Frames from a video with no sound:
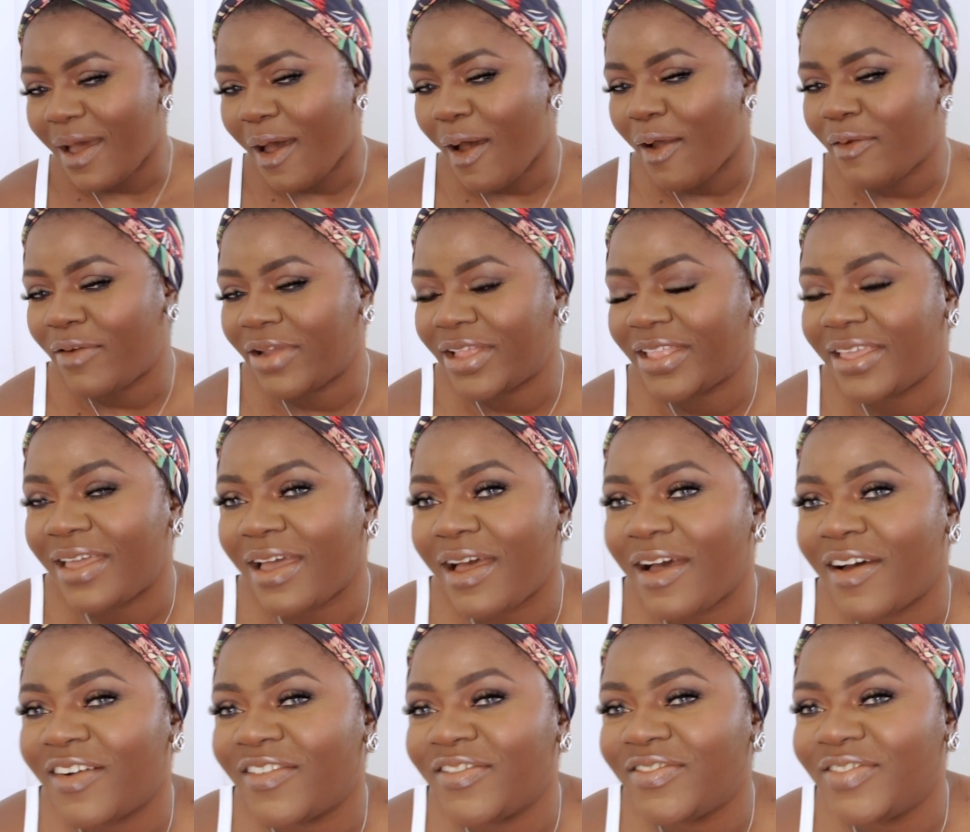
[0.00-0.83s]
I already
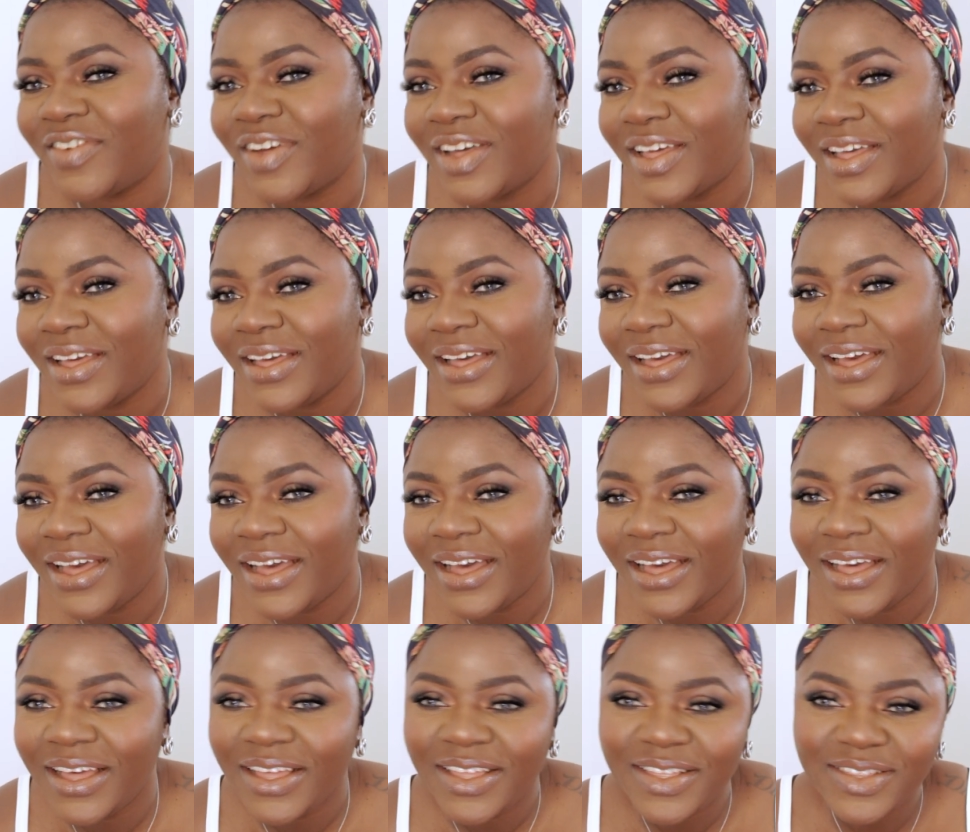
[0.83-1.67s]
have
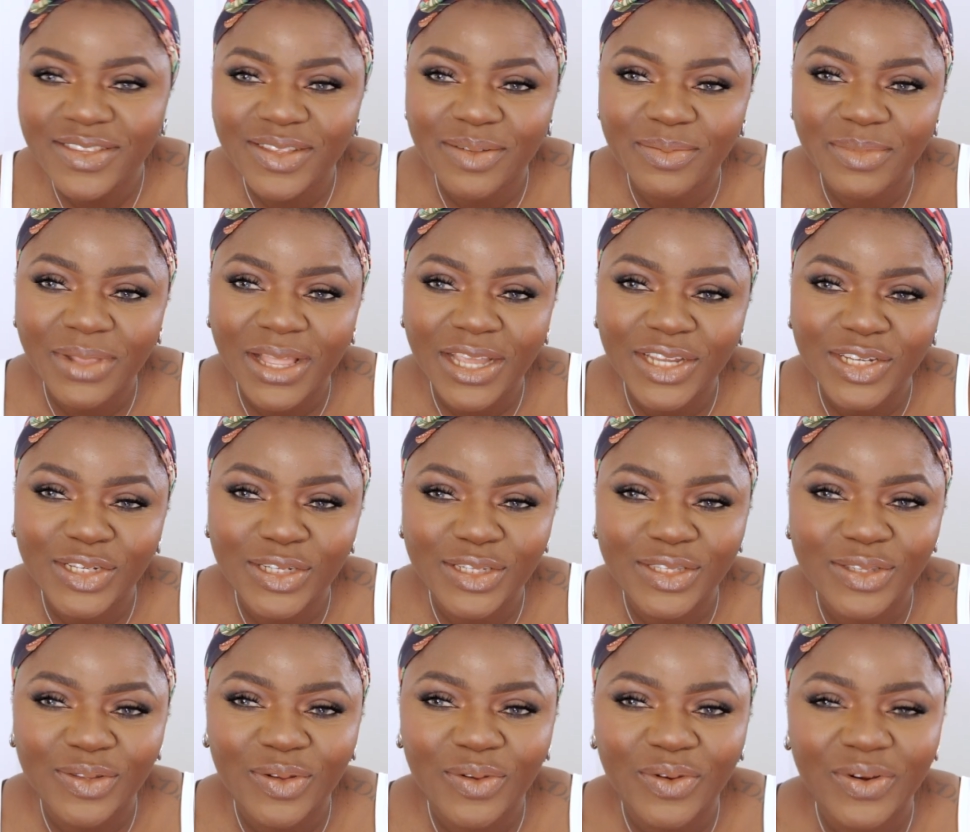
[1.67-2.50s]
some
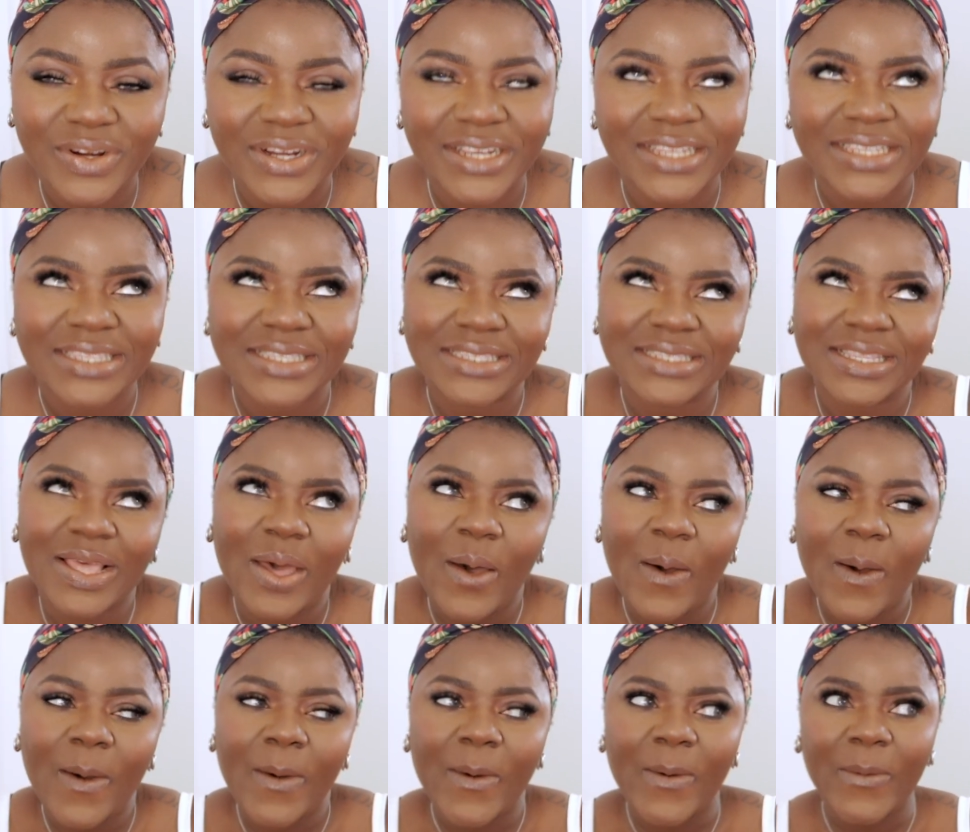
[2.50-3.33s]
lashes on,
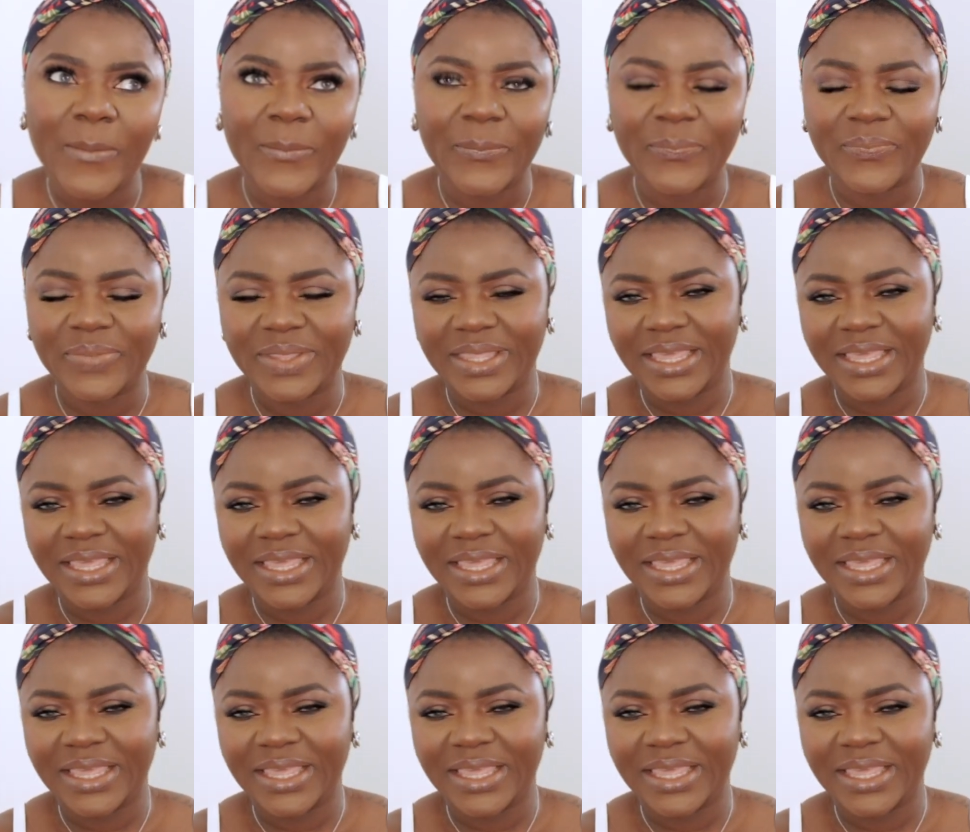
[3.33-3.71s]
so